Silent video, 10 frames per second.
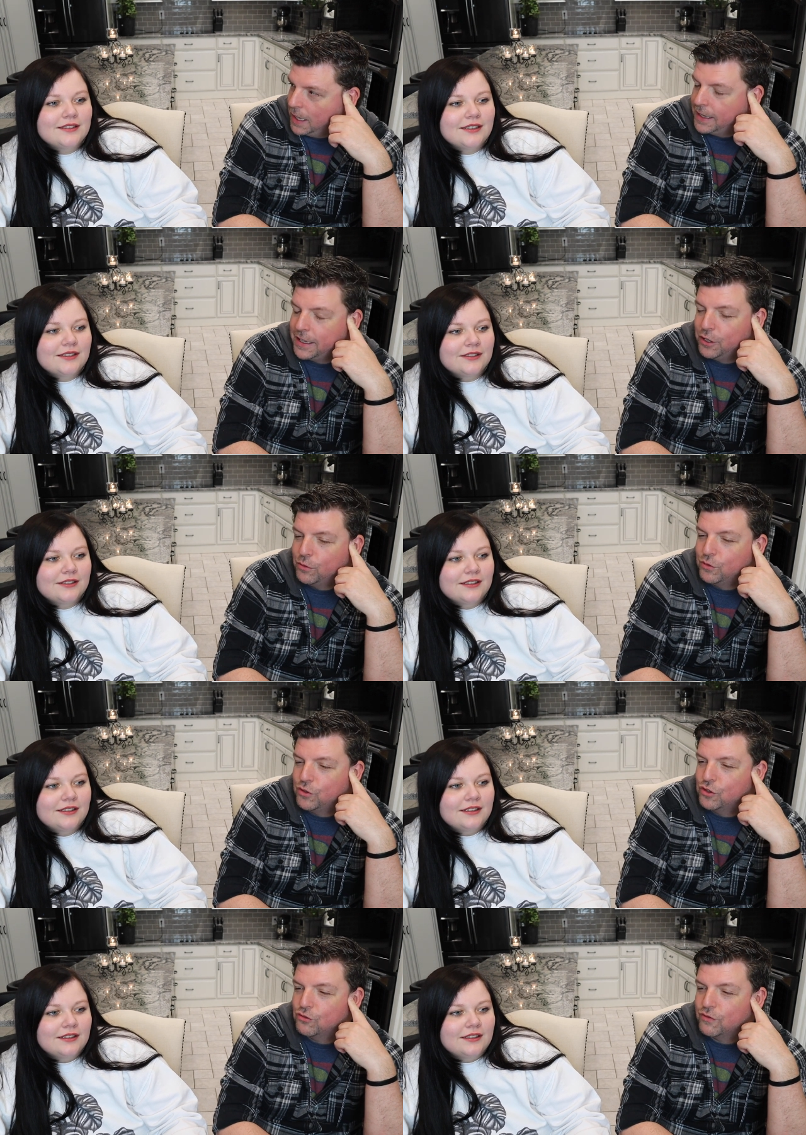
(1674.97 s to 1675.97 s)
Speaker 1: And then you
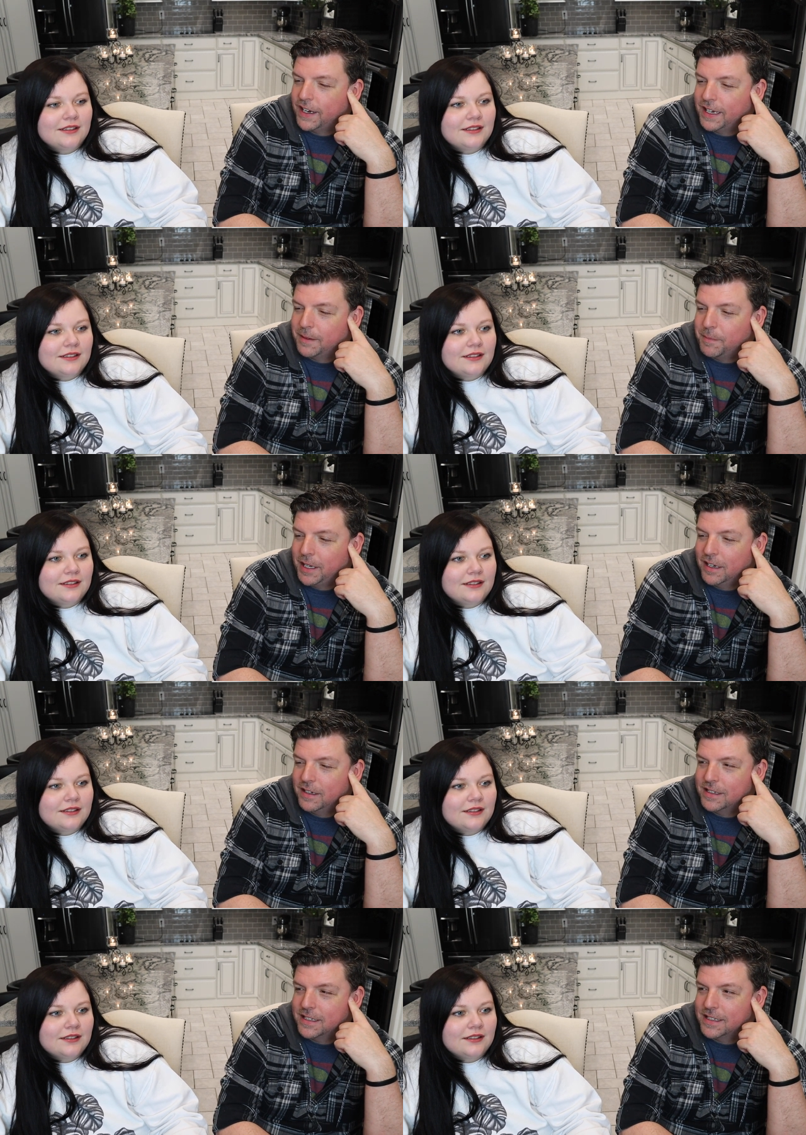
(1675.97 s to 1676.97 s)
drink
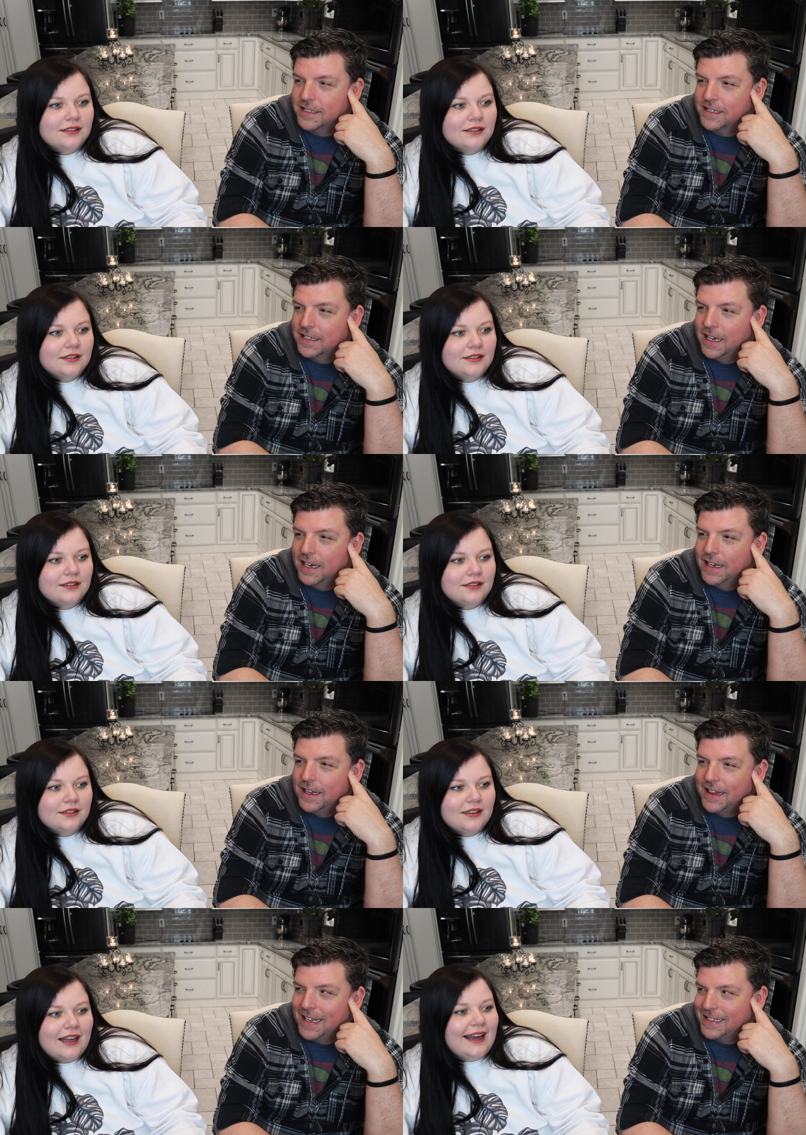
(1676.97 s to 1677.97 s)
because
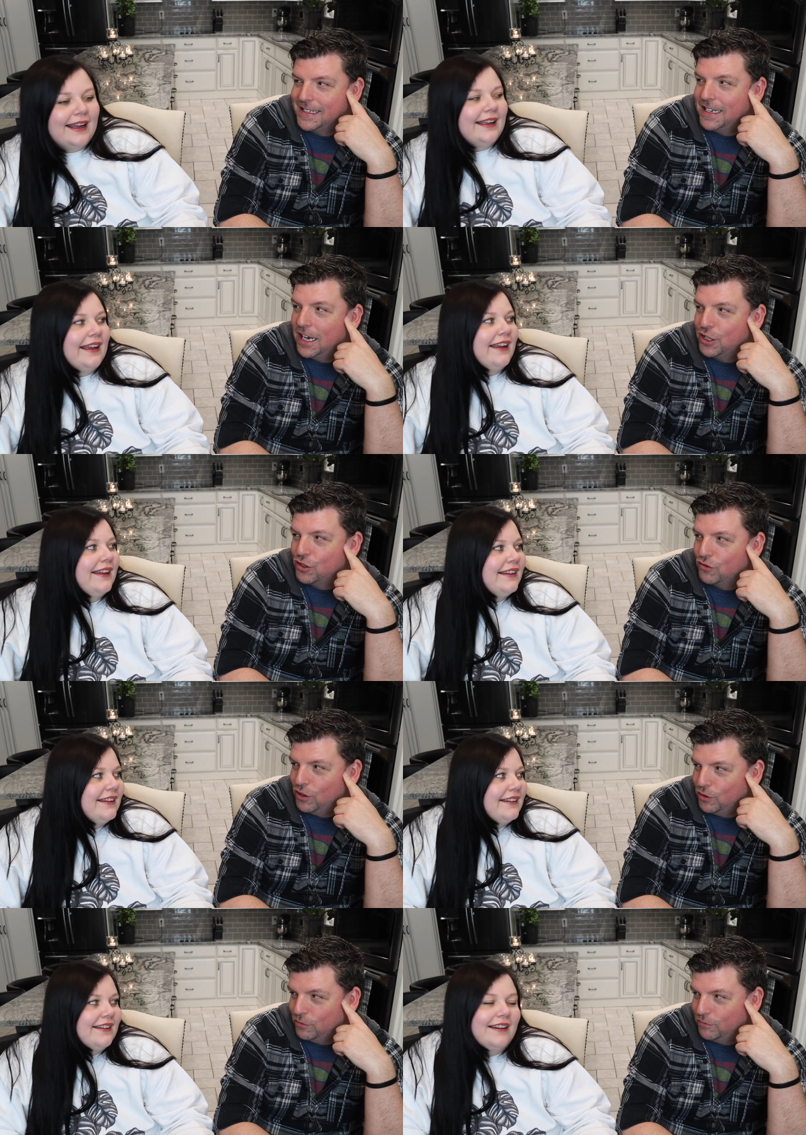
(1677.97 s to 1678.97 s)
that's I, not
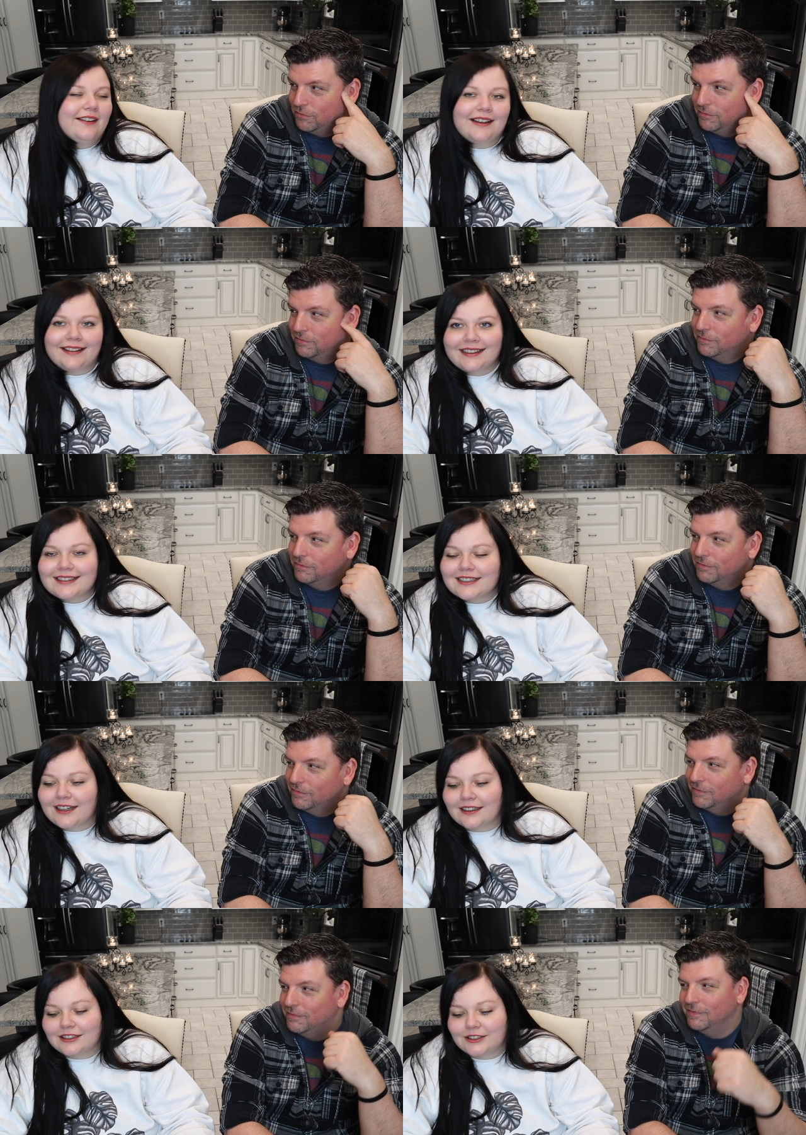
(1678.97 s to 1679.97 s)
true.
Speaker 2: Okay, that's
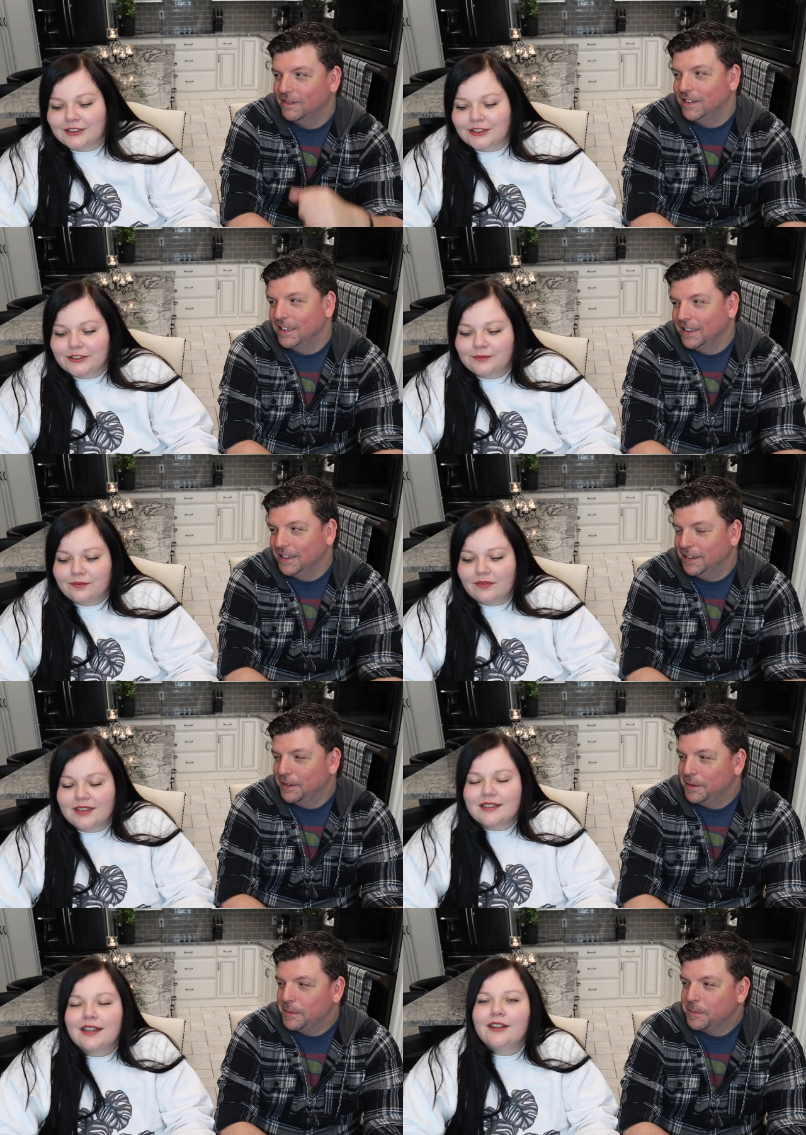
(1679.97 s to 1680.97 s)
not true.
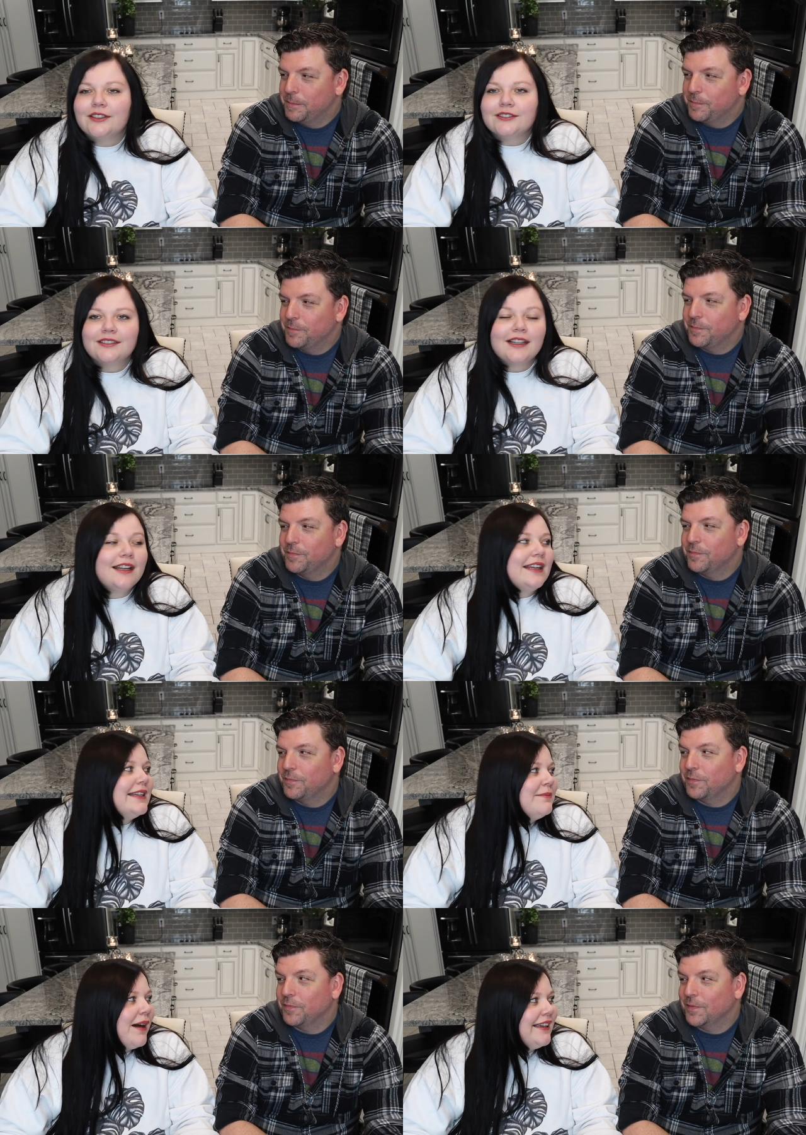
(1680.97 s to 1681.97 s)
So,
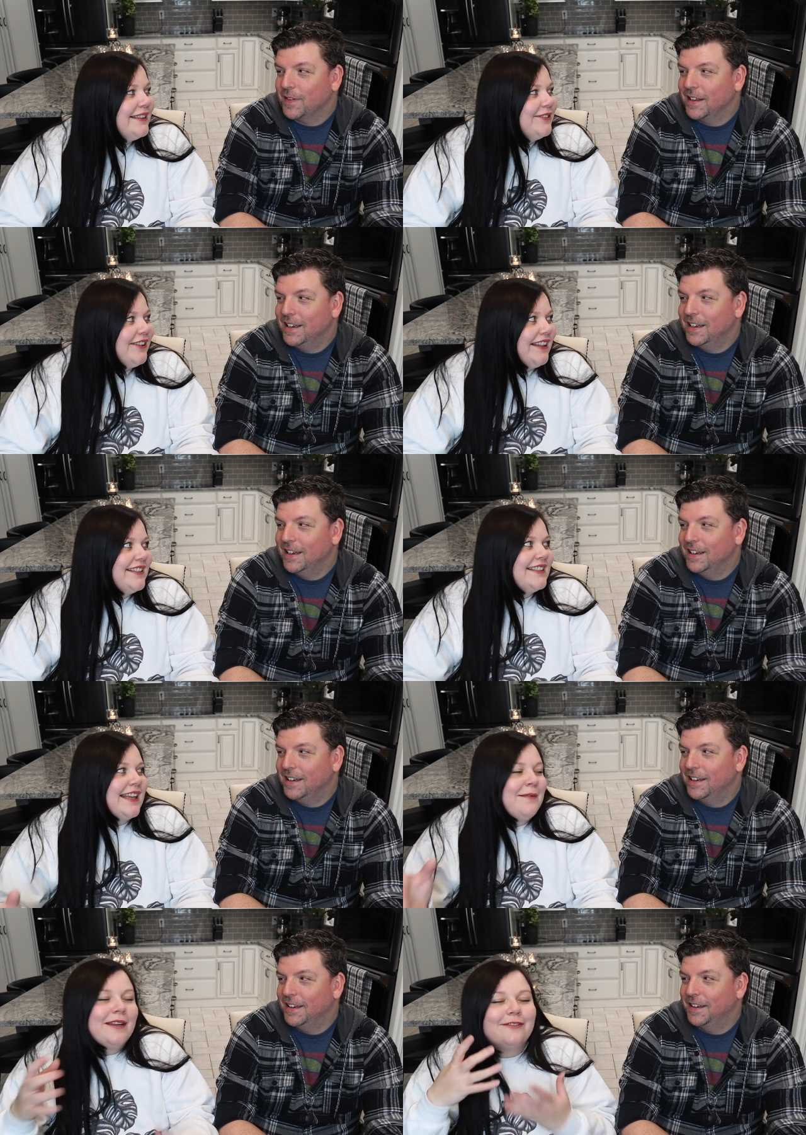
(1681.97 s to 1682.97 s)
in my defense,
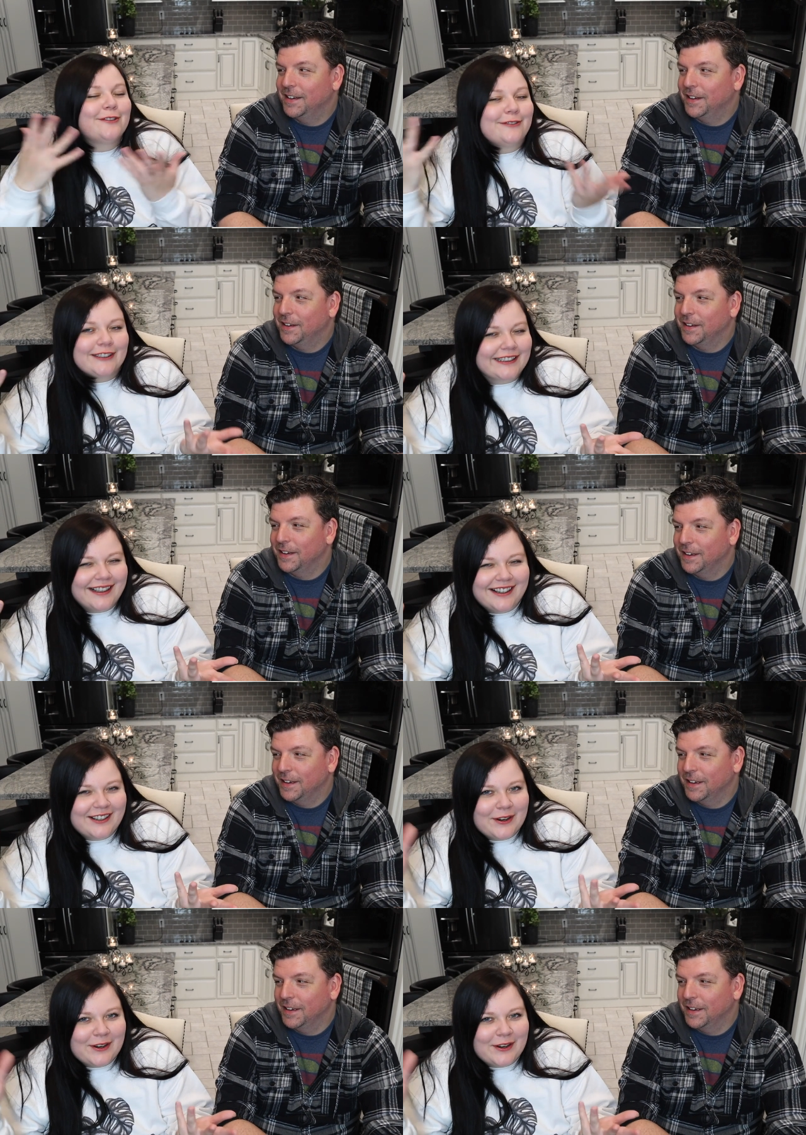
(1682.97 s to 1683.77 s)
I'm never really on a